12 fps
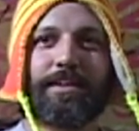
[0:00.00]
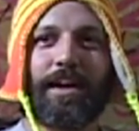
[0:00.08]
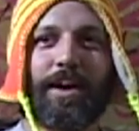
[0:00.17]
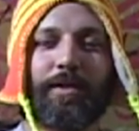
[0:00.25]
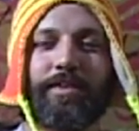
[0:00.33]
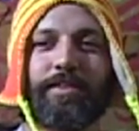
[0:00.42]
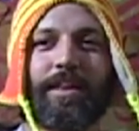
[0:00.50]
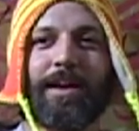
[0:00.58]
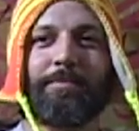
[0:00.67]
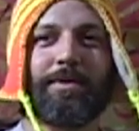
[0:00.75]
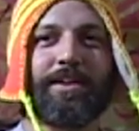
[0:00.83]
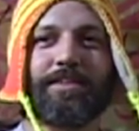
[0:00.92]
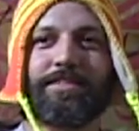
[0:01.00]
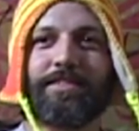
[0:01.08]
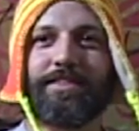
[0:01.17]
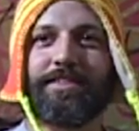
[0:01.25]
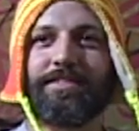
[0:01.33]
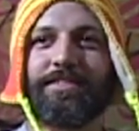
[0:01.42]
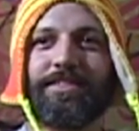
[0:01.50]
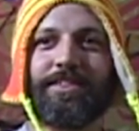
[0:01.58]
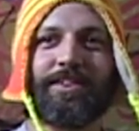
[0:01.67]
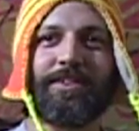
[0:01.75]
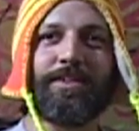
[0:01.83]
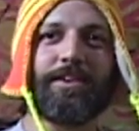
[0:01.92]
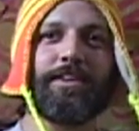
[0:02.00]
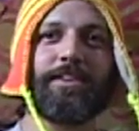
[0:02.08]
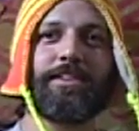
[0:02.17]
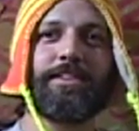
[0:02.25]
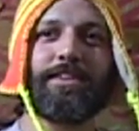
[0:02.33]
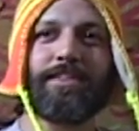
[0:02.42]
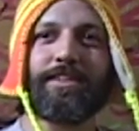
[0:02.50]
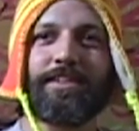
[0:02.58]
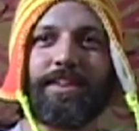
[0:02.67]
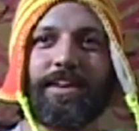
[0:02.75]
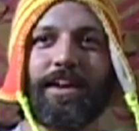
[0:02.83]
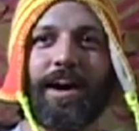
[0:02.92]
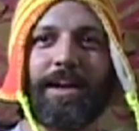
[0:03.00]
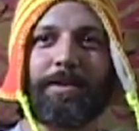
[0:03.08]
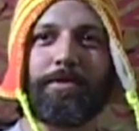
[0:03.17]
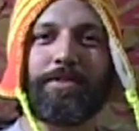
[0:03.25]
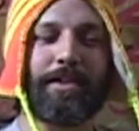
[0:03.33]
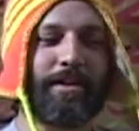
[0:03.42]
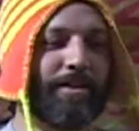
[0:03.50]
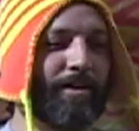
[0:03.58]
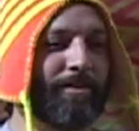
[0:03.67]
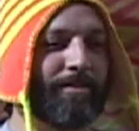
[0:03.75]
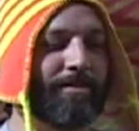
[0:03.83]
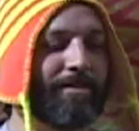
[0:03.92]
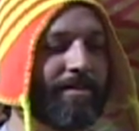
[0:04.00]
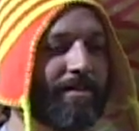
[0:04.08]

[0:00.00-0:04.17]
However that makes sense, they got it but they don't.